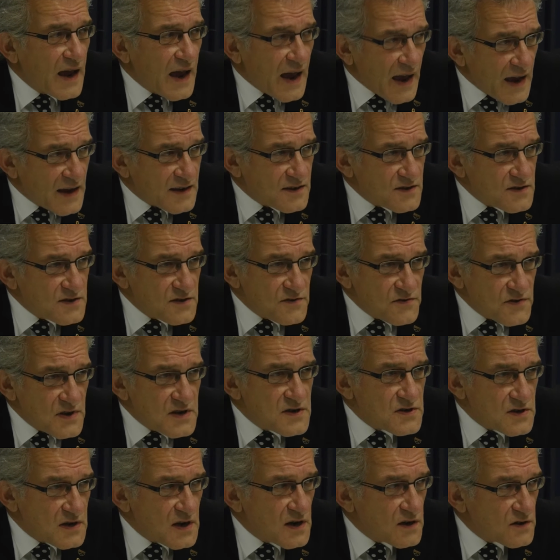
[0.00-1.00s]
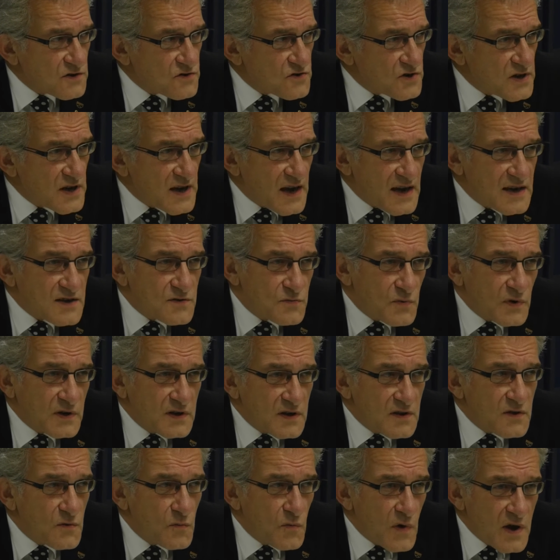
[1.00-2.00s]
And this country has one
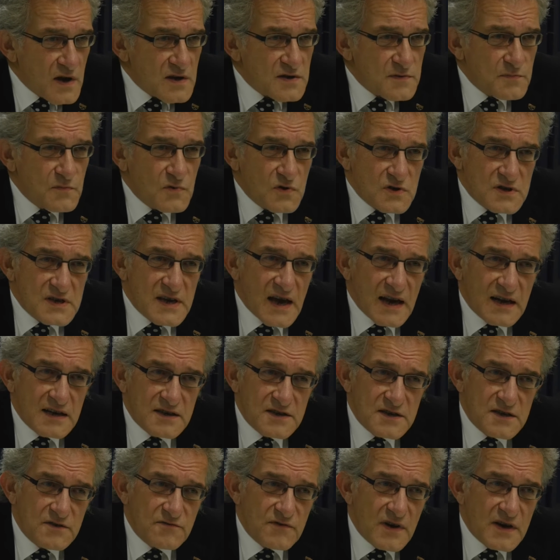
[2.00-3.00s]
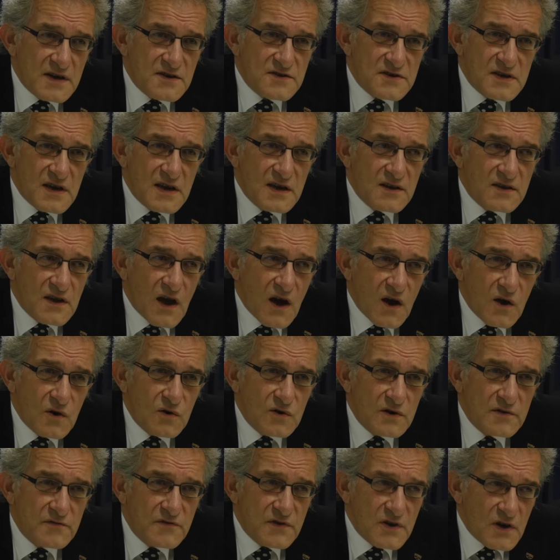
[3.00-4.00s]
of the worst mortality rates in the
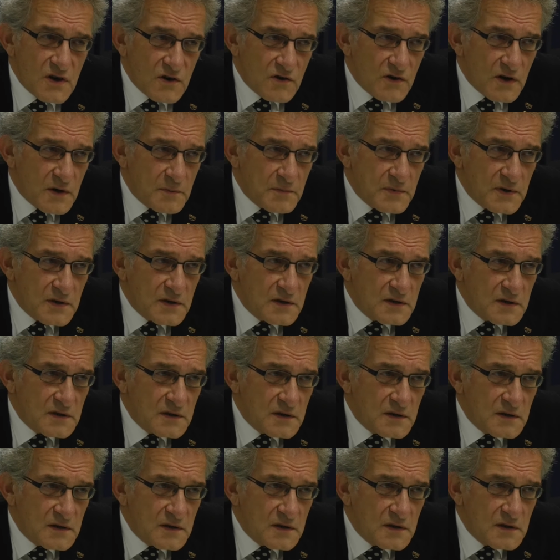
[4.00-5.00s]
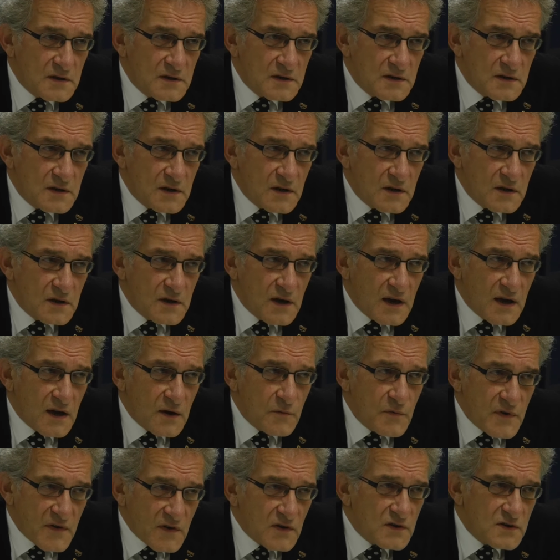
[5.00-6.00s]
whole of Europe.
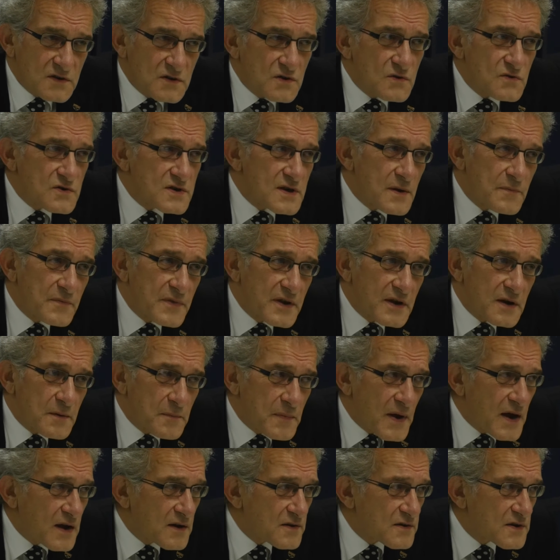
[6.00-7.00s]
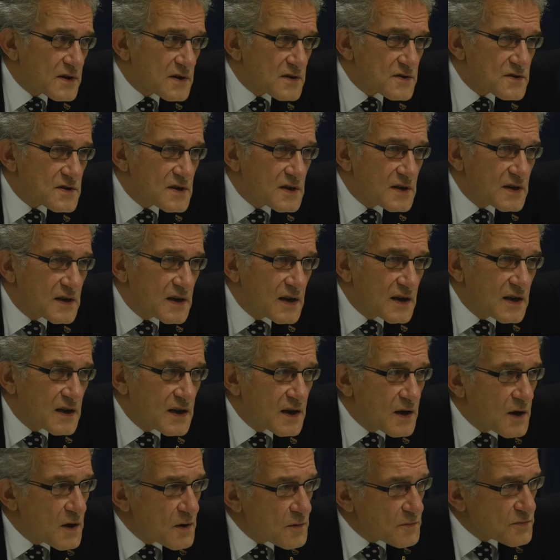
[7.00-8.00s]
And we've got to do something about this.
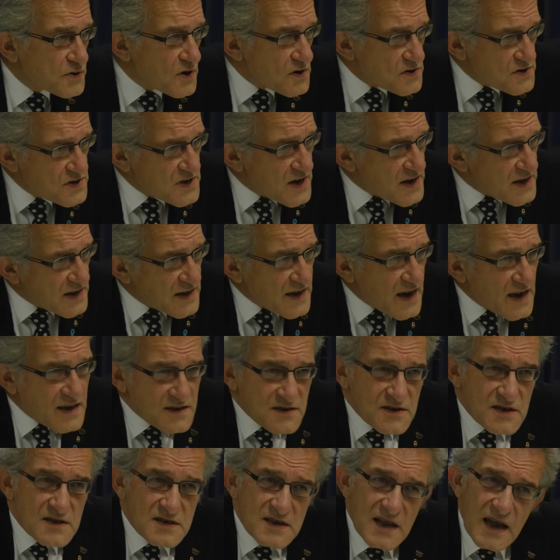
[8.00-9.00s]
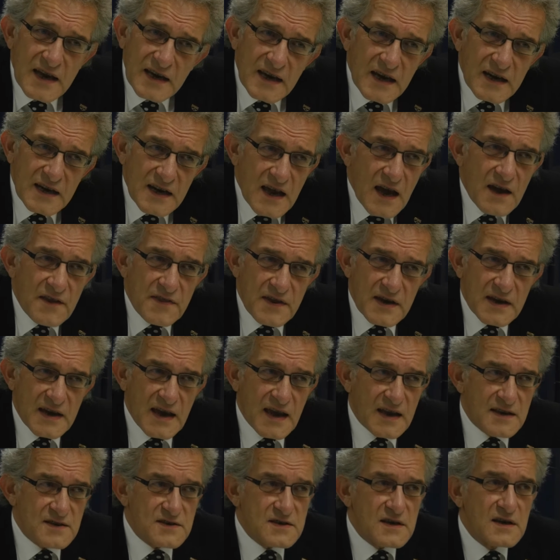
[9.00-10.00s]
Prostate cancer is like any other
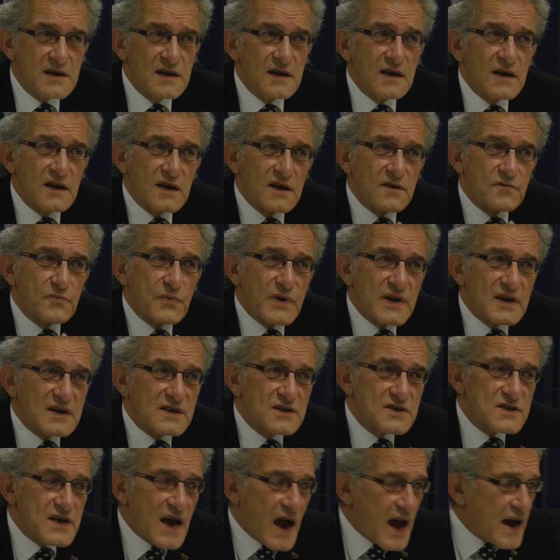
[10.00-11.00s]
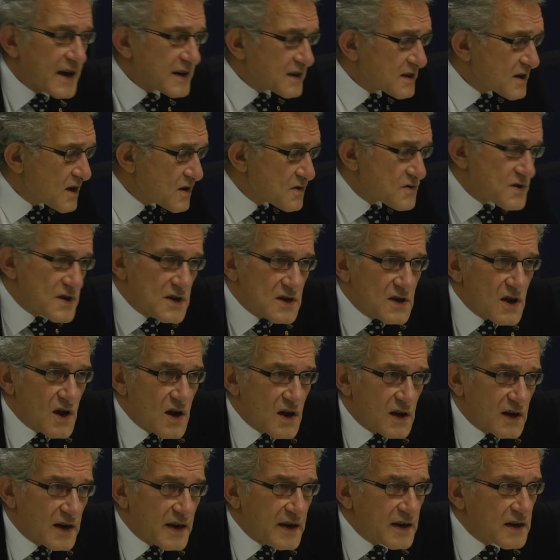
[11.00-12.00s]
cancer. If we can diagnose it
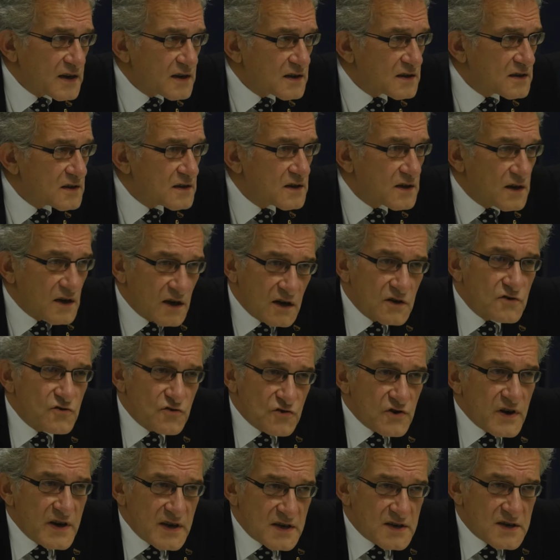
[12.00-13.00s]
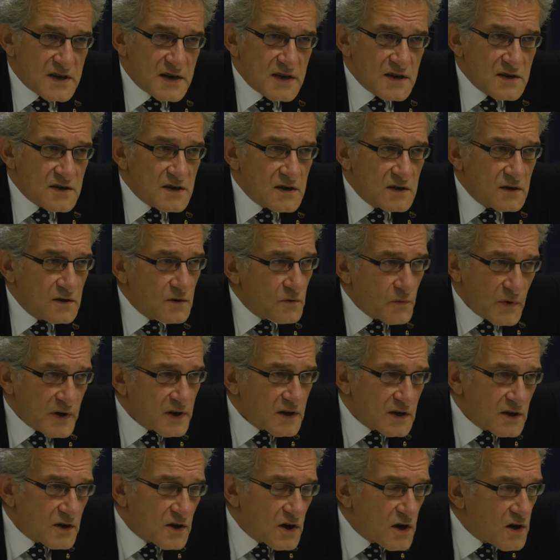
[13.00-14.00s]
early and treat it, we
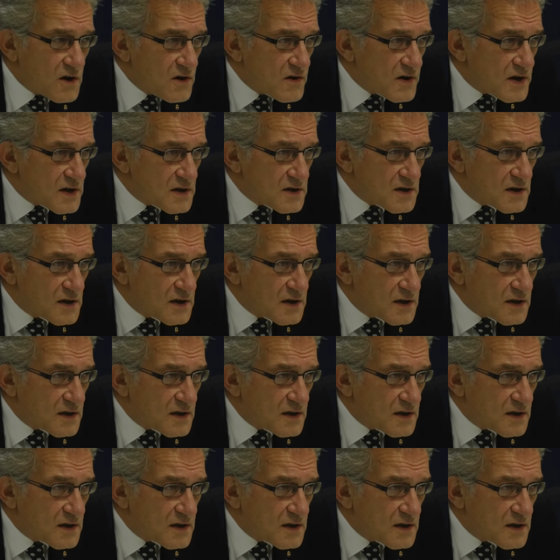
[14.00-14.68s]
can cure it.